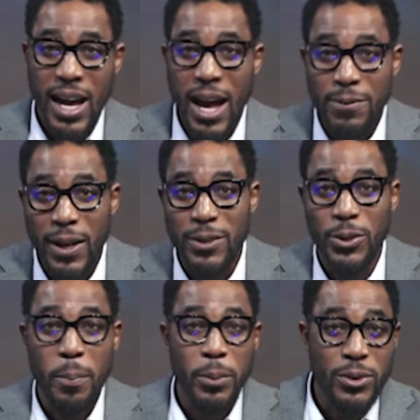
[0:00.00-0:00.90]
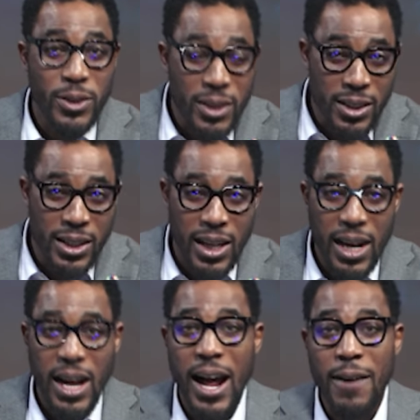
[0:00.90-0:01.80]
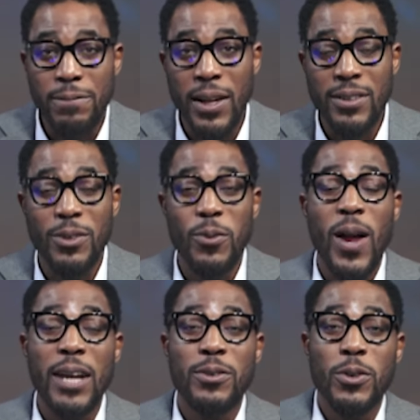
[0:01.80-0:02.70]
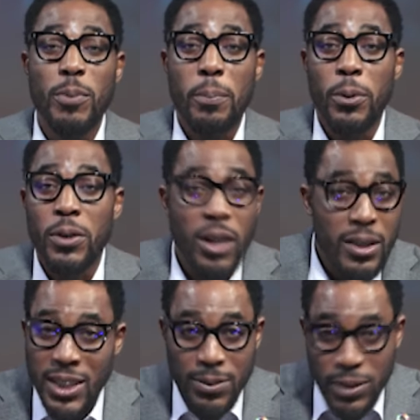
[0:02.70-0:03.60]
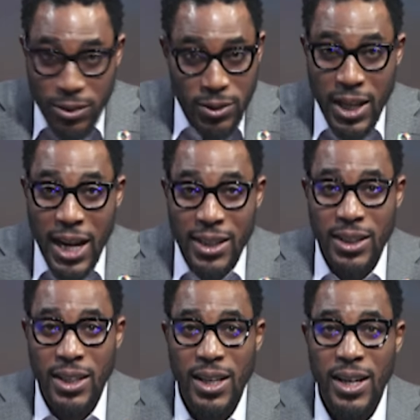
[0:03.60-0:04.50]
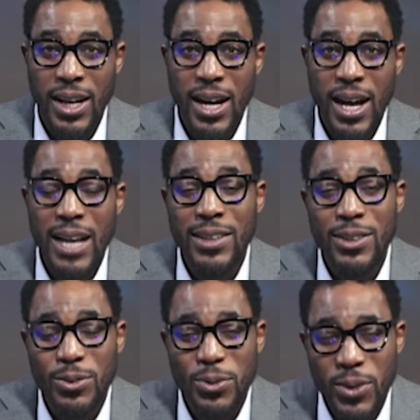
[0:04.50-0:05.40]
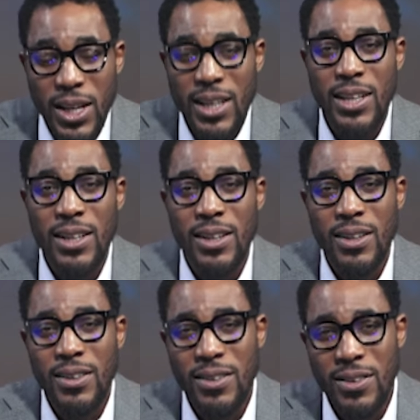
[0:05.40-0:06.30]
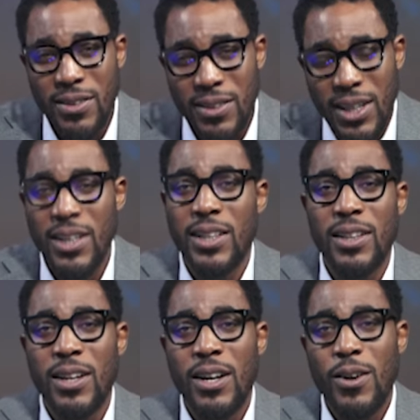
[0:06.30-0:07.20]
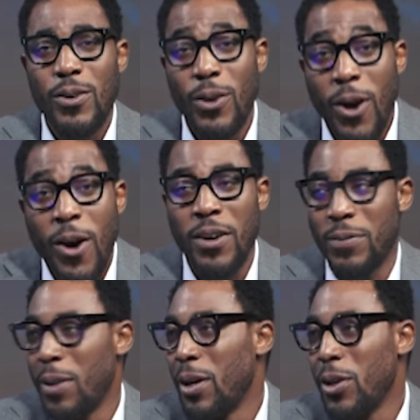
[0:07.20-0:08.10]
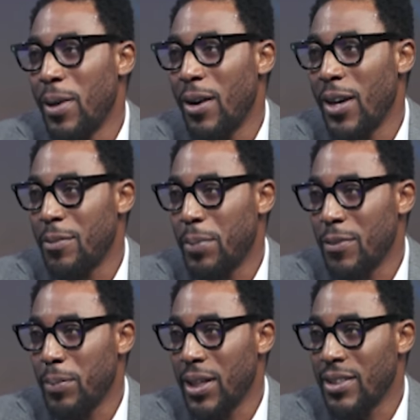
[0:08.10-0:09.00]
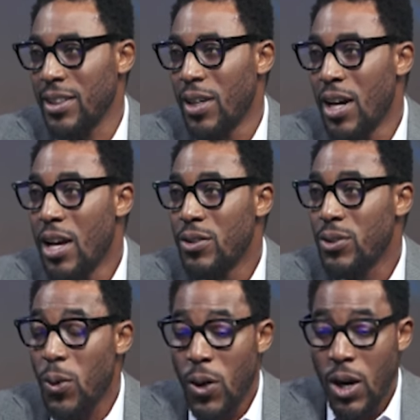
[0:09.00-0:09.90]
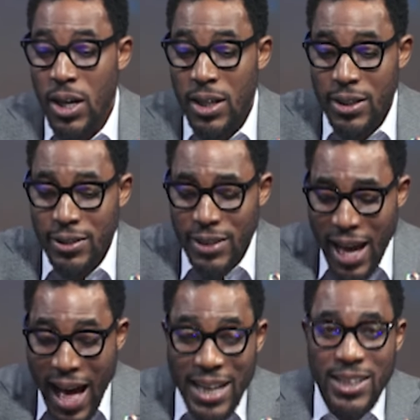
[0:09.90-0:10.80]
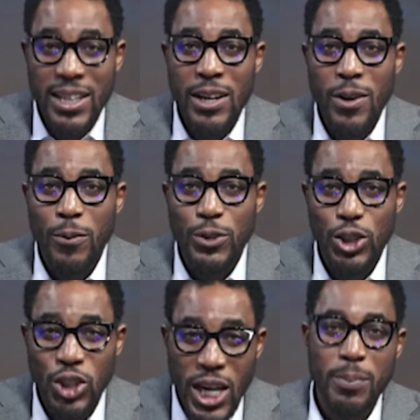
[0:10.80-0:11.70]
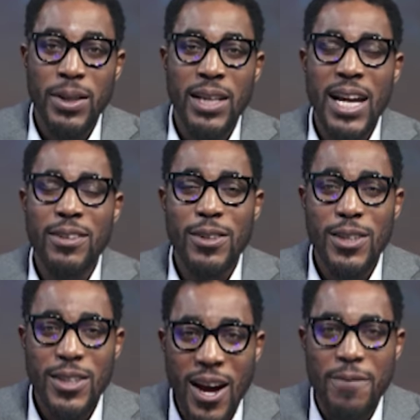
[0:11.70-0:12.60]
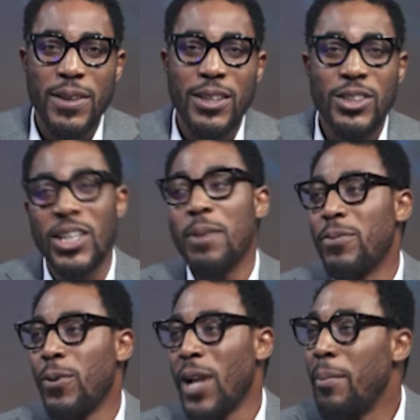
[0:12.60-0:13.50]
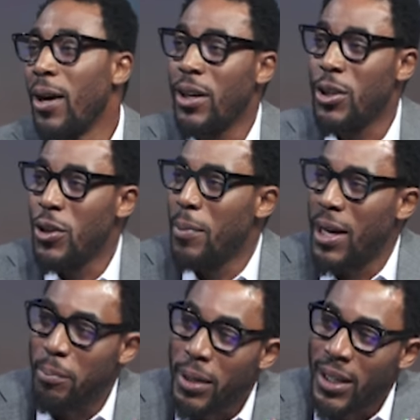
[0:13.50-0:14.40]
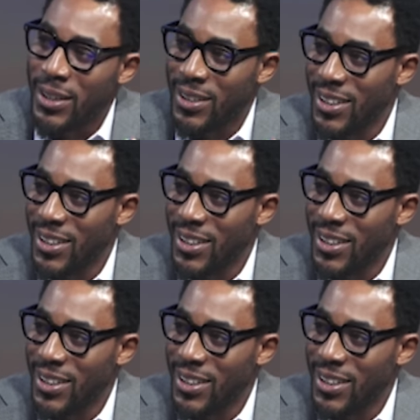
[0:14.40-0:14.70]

affect the opportunity, affect the right to be productive in society. And it's really, really wrong from a human rights perspective. So the idea of shaming it, there is nothing shameful about a human being.